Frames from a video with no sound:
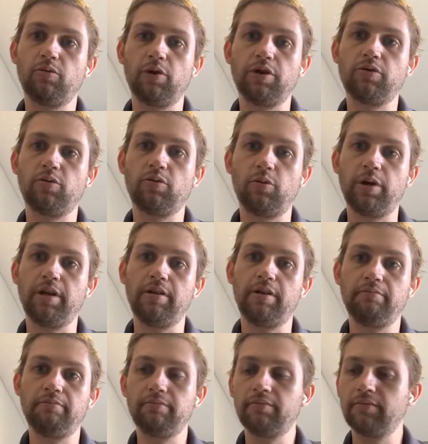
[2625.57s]
which
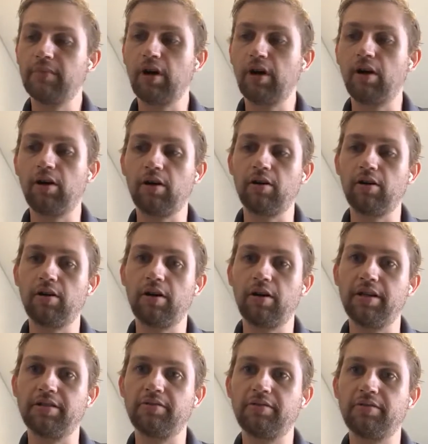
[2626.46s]

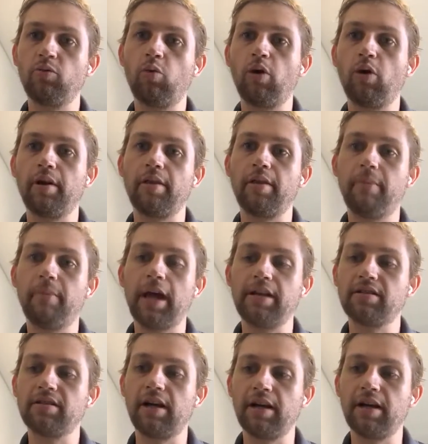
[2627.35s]
is one of the
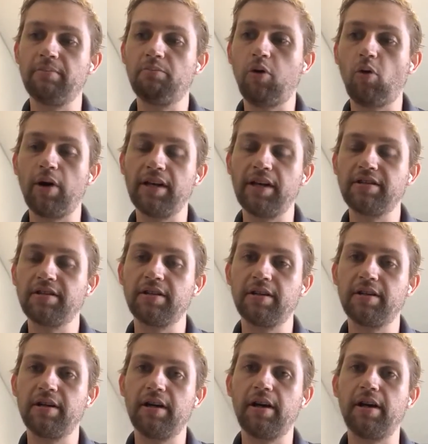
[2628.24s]
baseline points
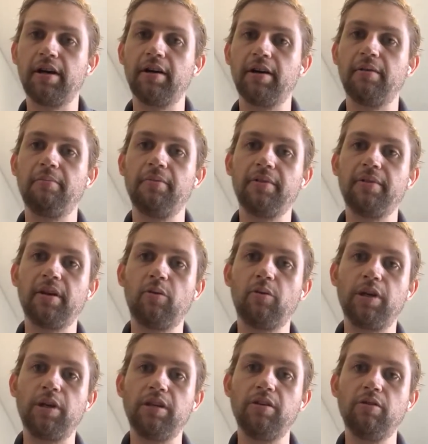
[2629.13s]
that
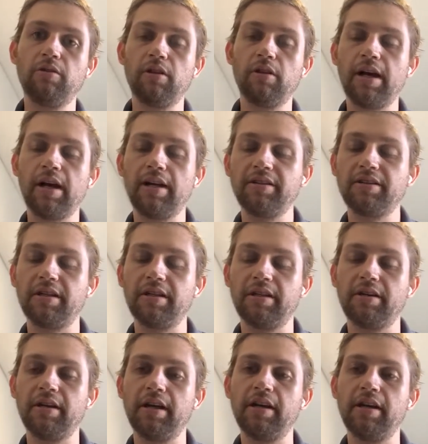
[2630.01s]
we utilize
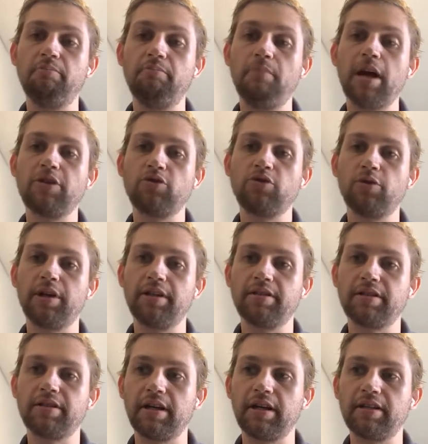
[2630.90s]
in measuring
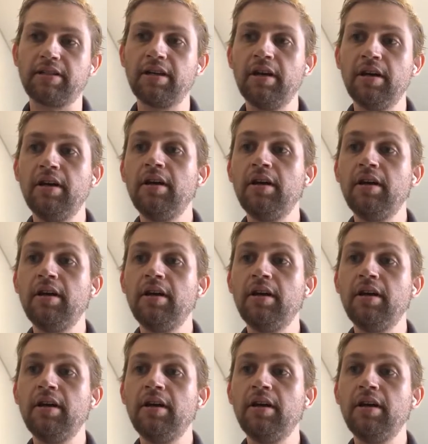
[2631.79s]
sites,